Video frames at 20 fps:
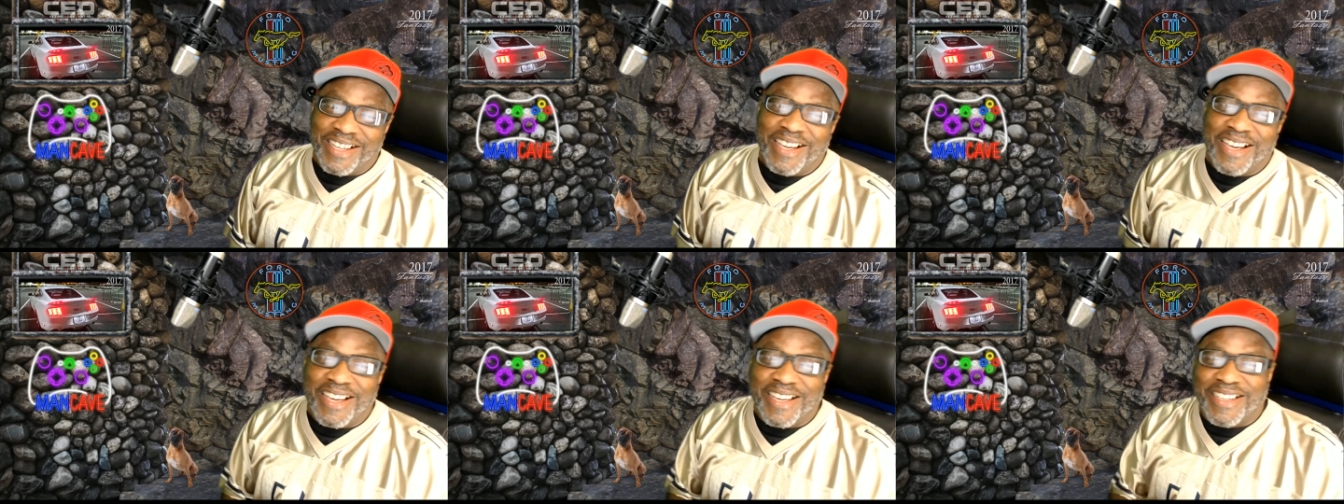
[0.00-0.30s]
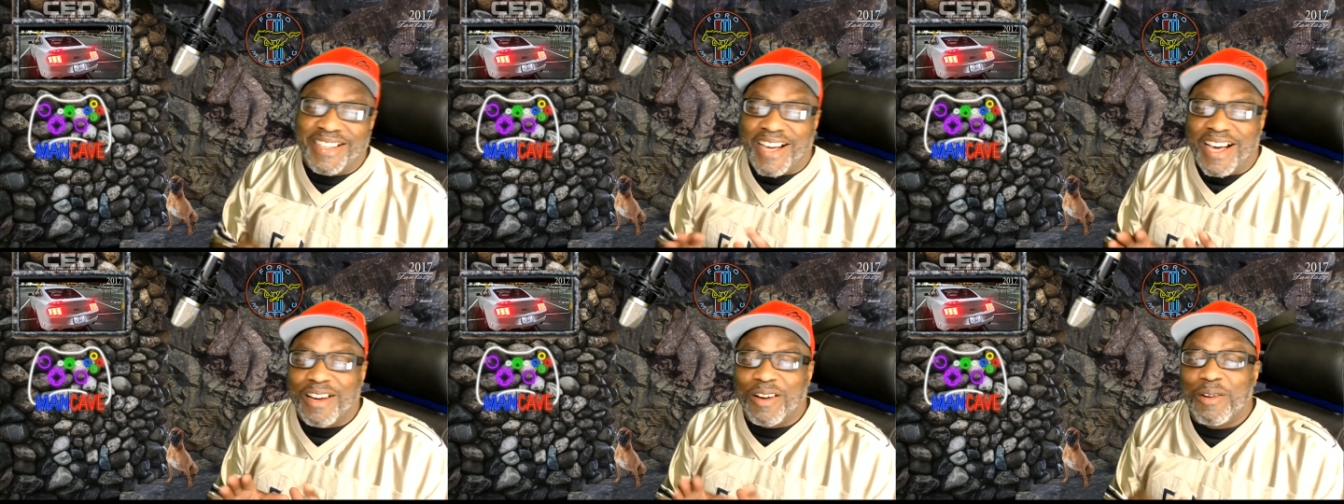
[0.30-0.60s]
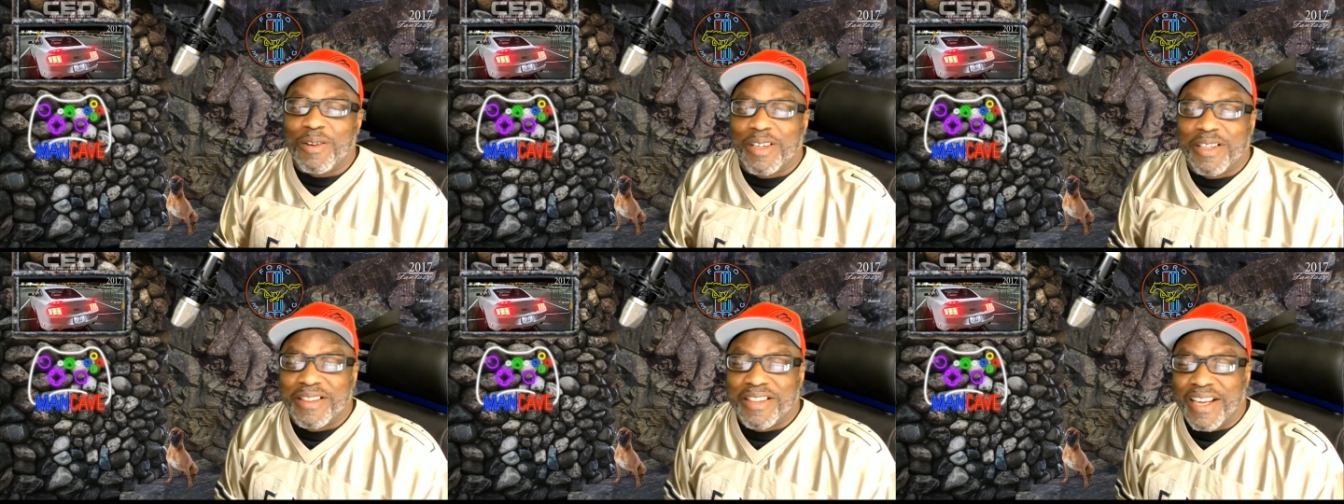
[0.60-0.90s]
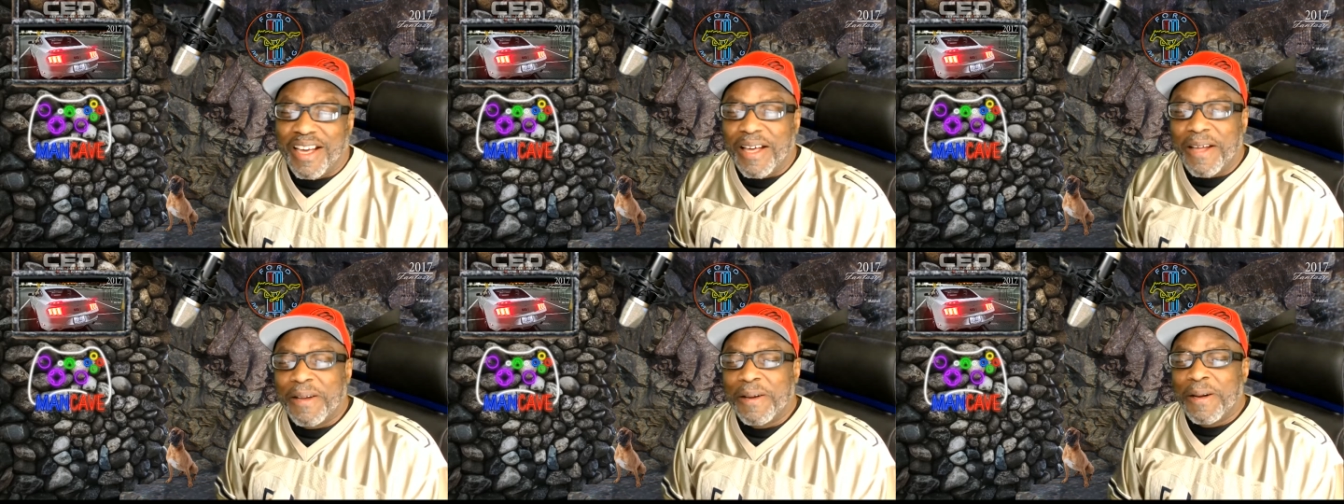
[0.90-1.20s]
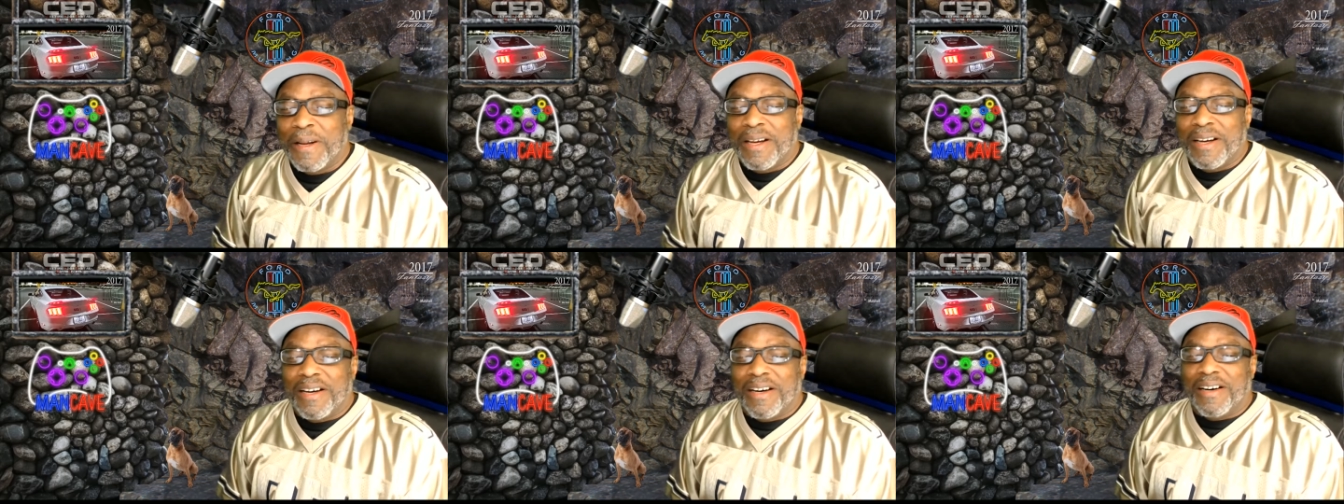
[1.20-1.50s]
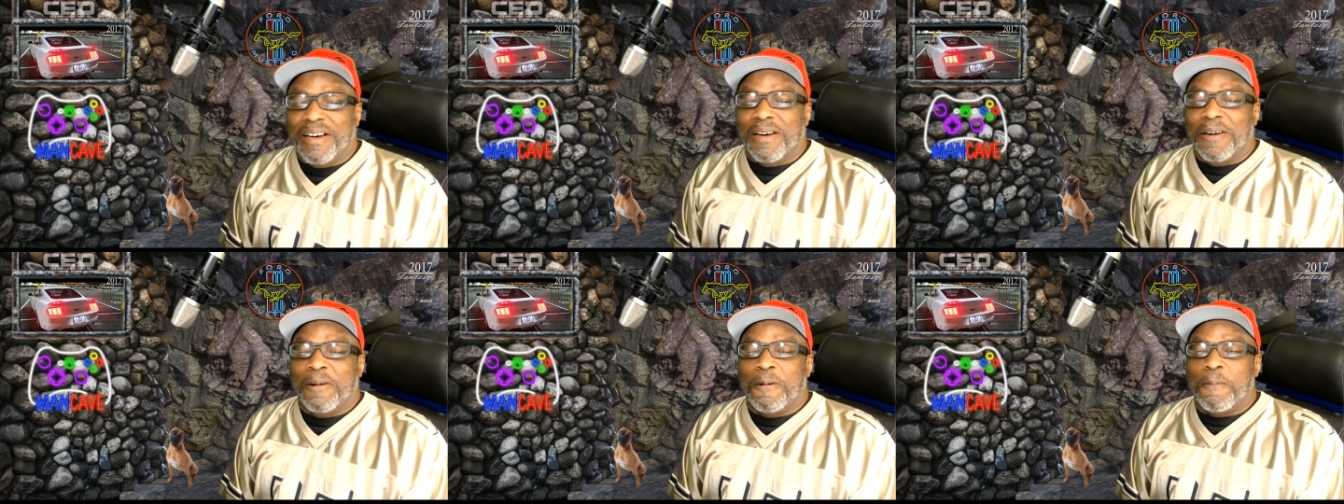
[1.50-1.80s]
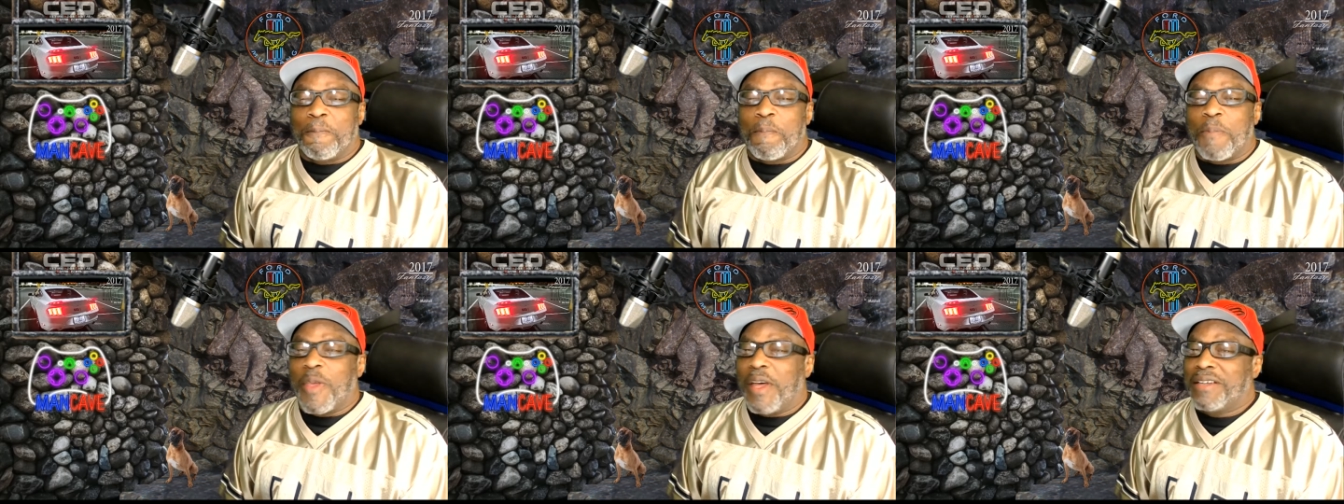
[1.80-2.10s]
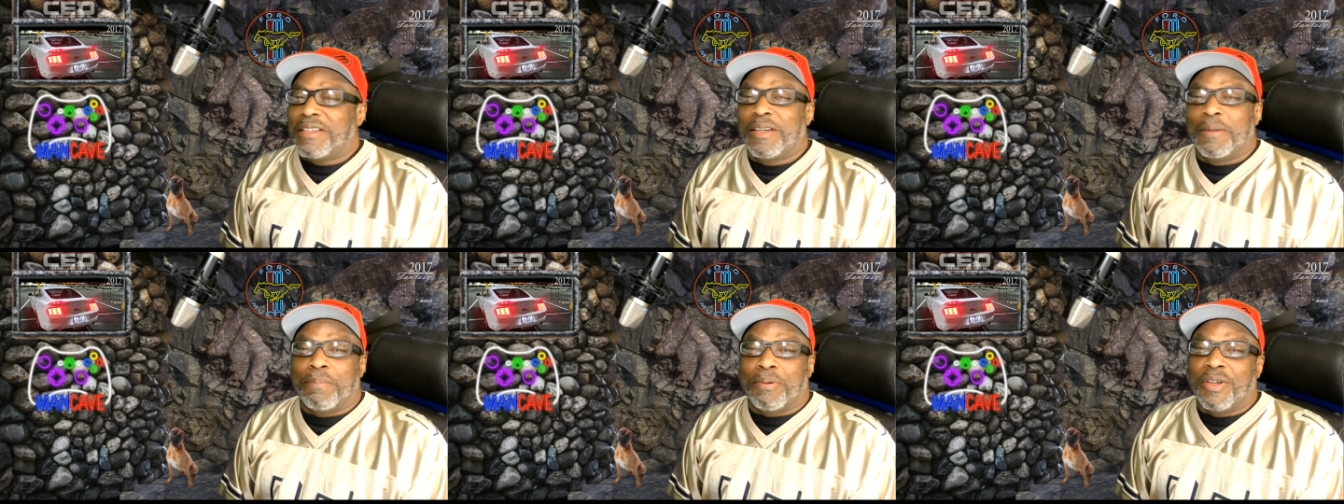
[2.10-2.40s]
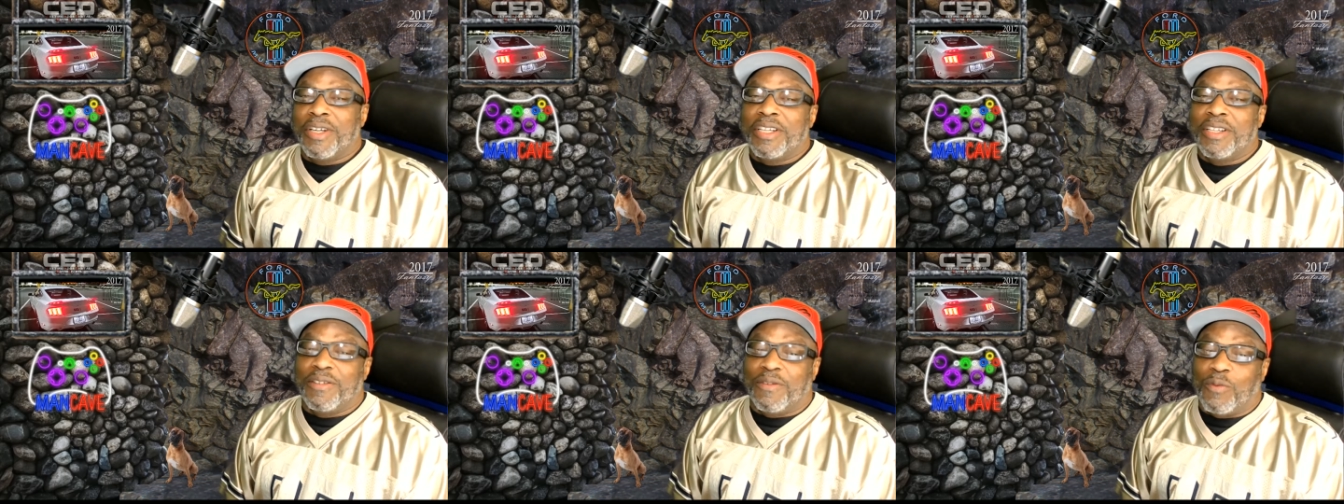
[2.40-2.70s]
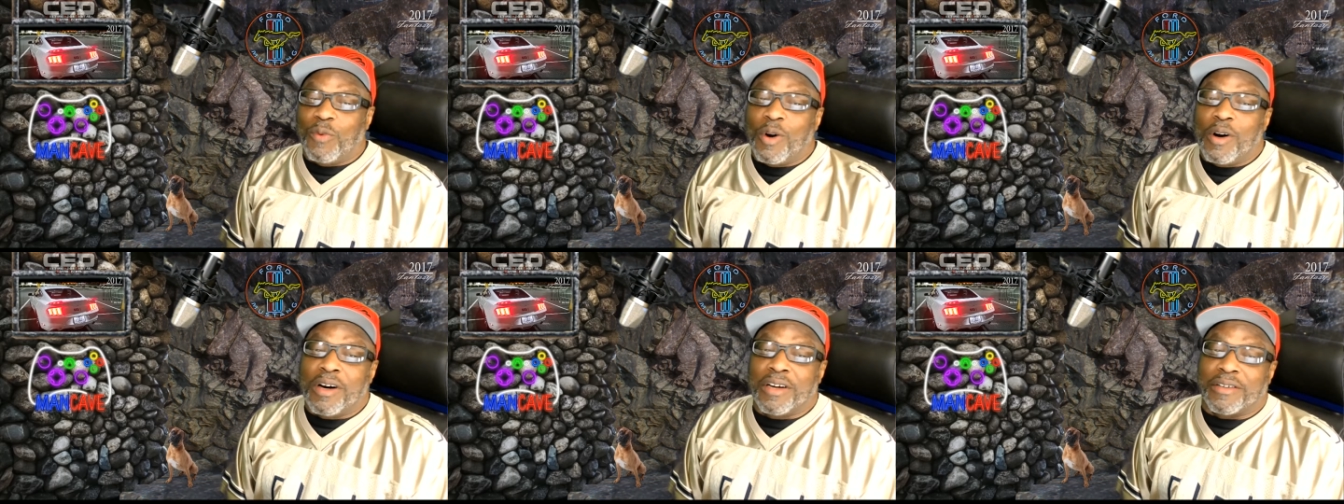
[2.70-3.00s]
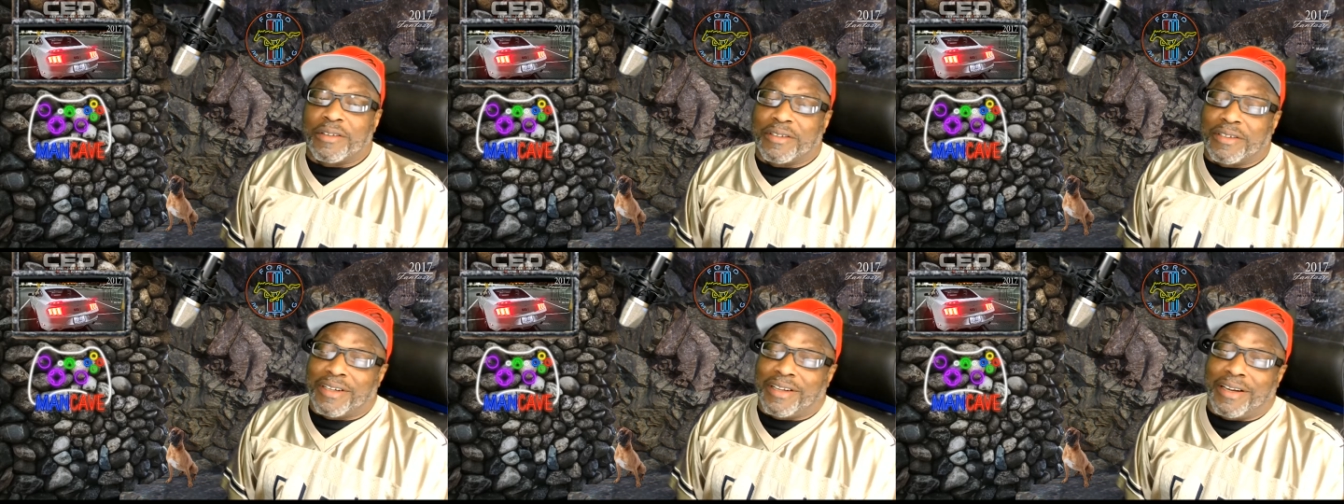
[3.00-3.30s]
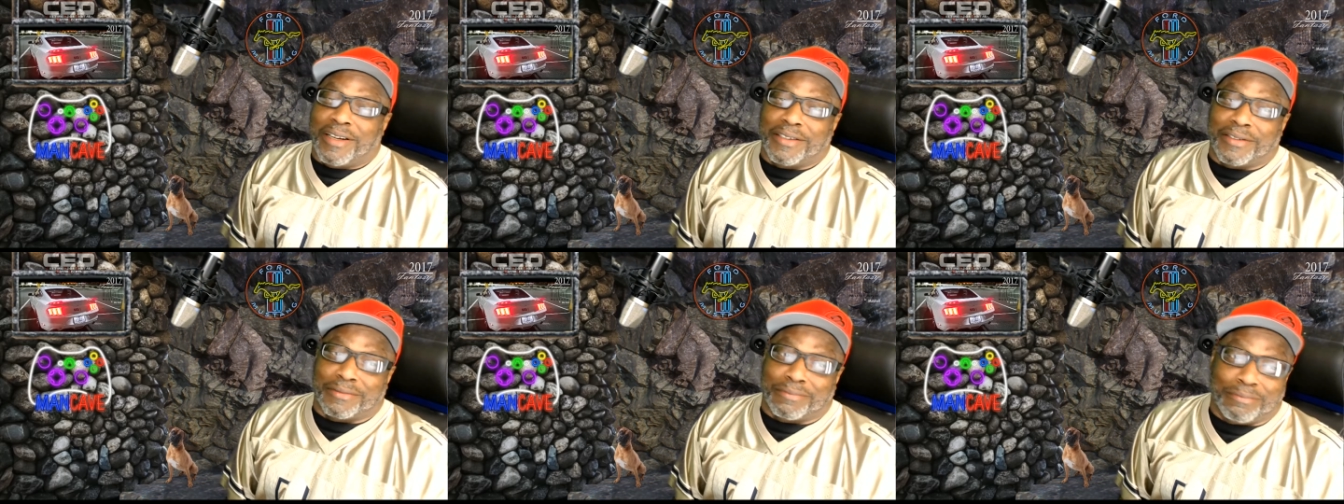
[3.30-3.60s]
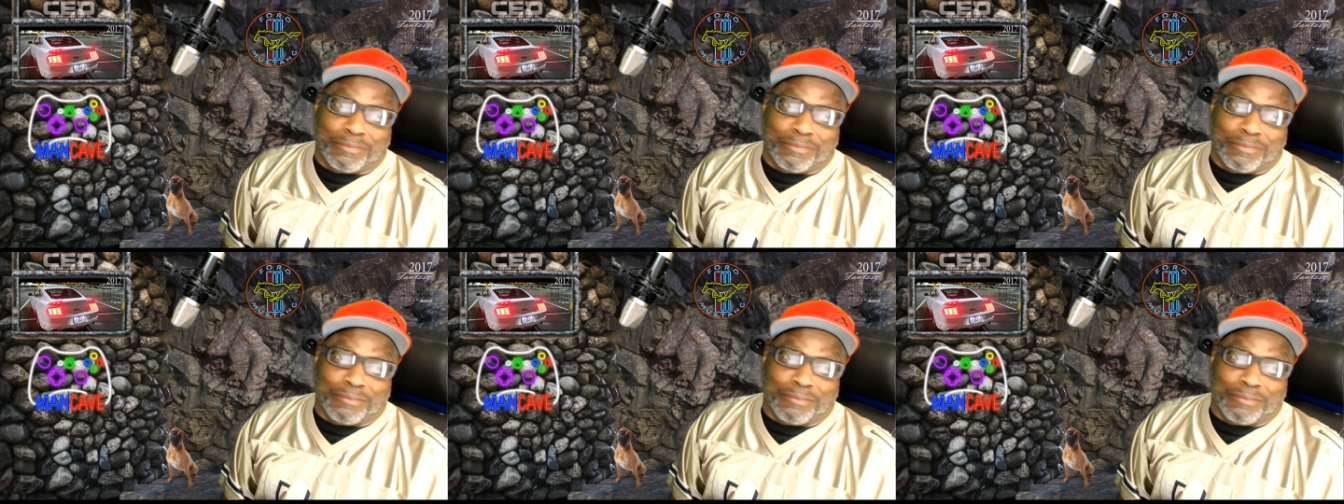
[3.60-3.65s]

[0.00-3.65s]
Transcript: And not only that, I get plenty of water. Like,